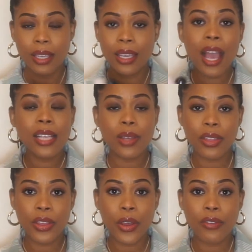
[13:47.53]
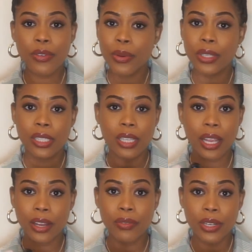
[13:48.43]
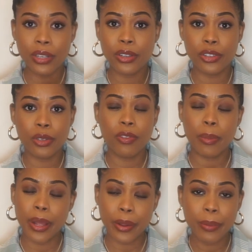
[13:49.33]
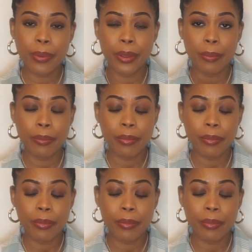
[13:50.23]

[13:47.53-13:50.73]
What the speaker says: Yeah, so I think overall it's like a really good dupe for Black Opium.